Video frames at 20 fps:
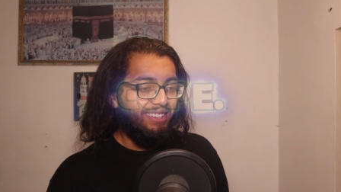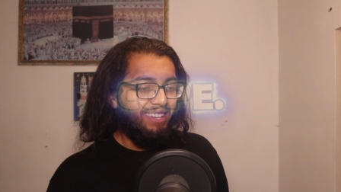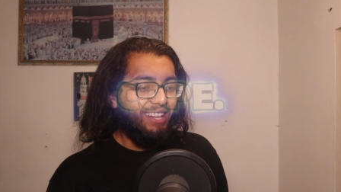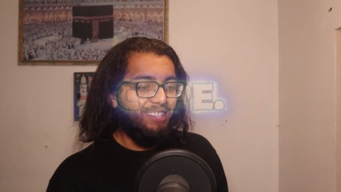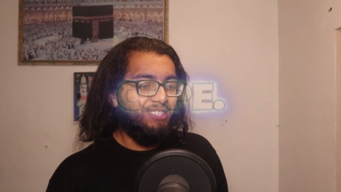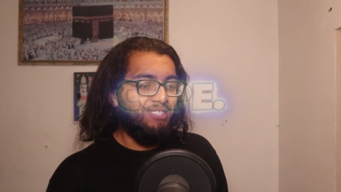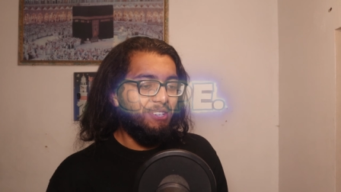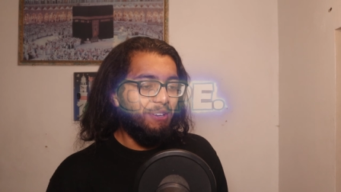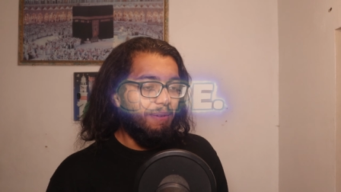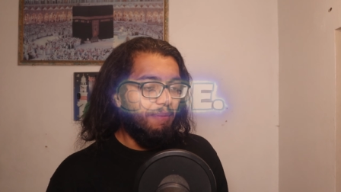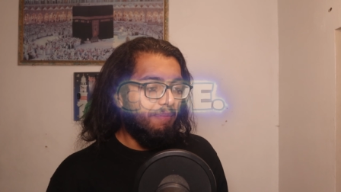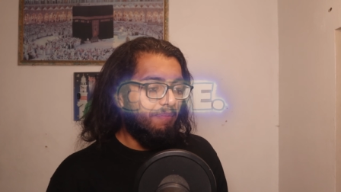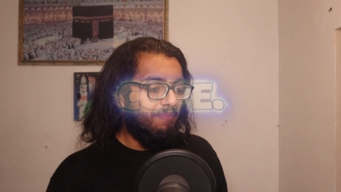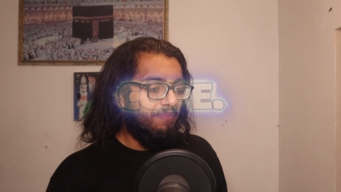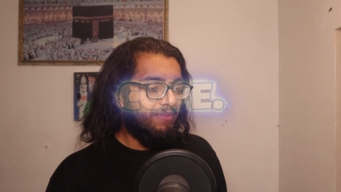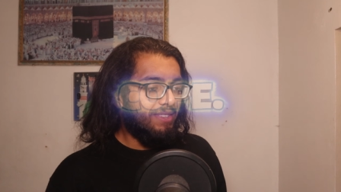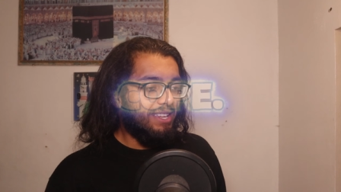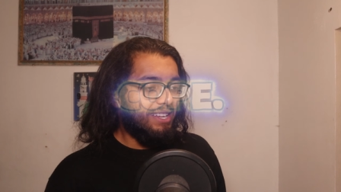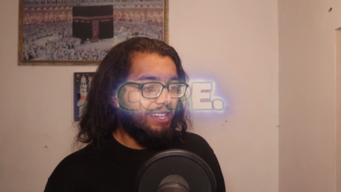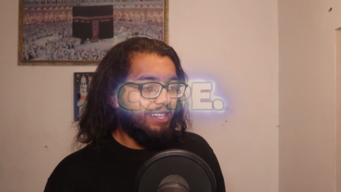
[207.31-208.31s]
That's it.
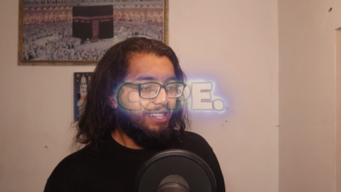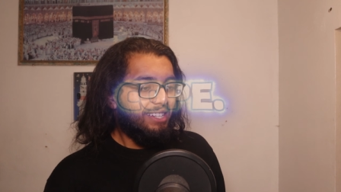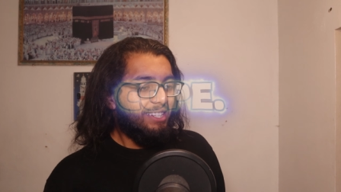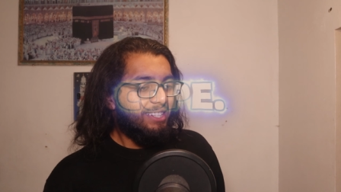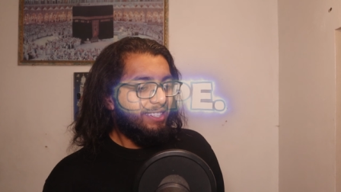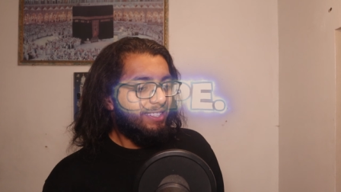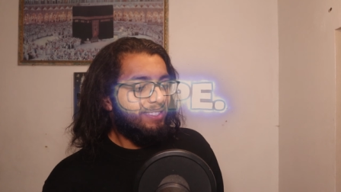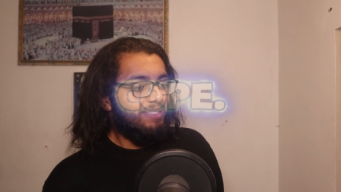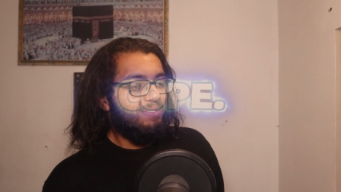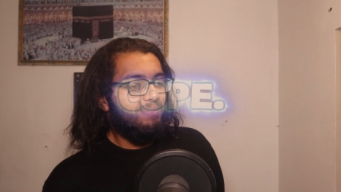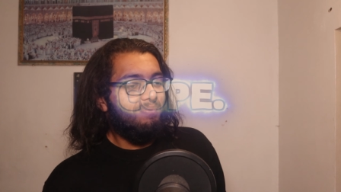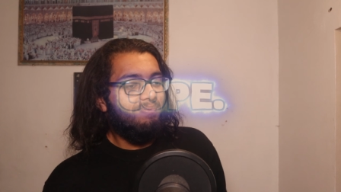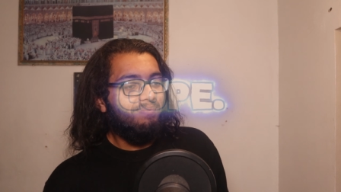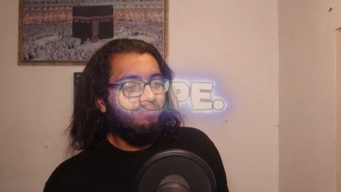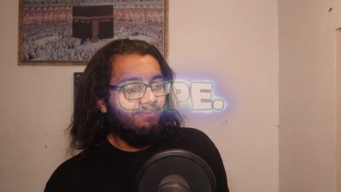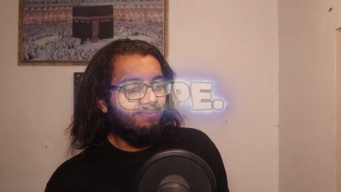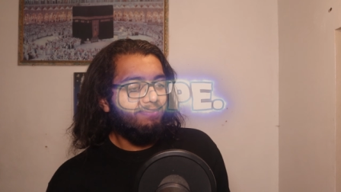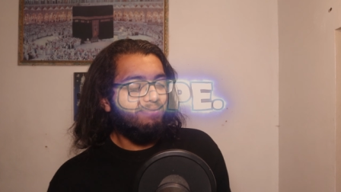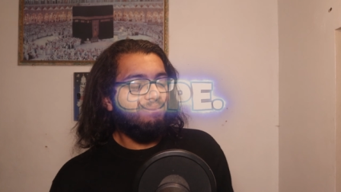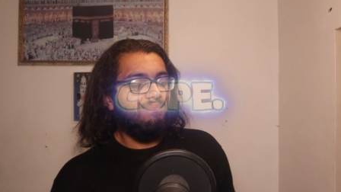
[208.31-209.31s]

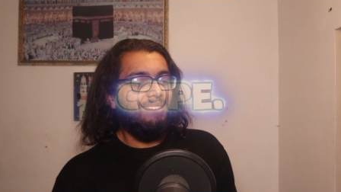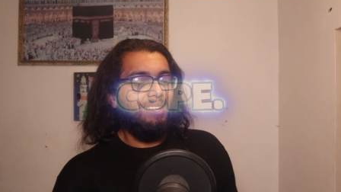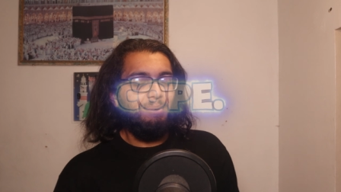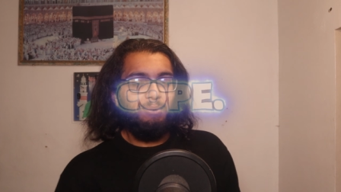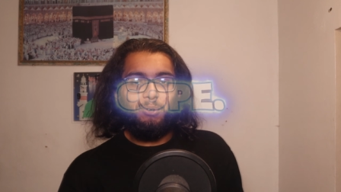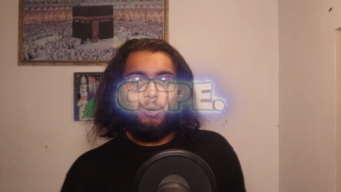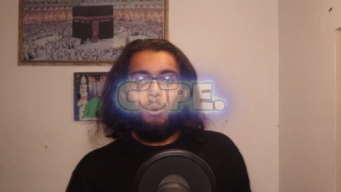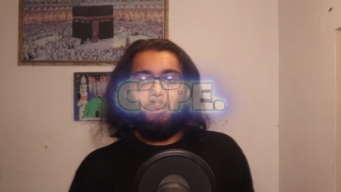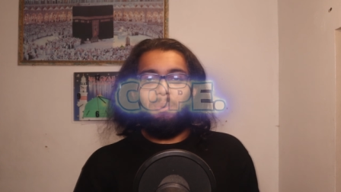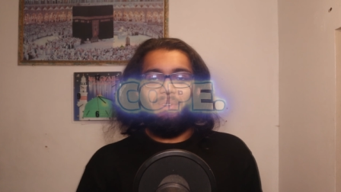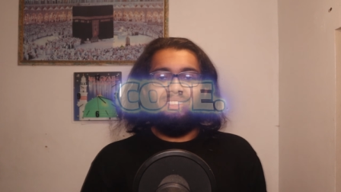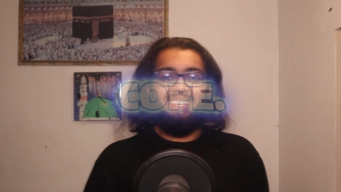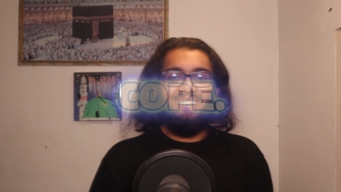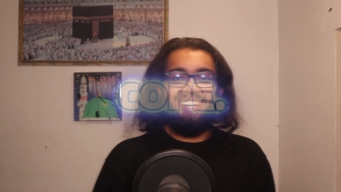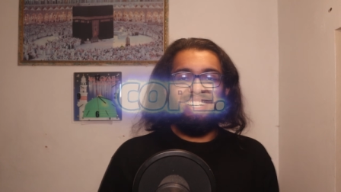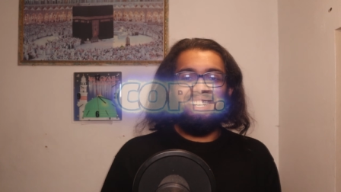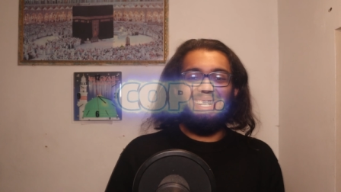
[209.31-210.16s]
I'm coping.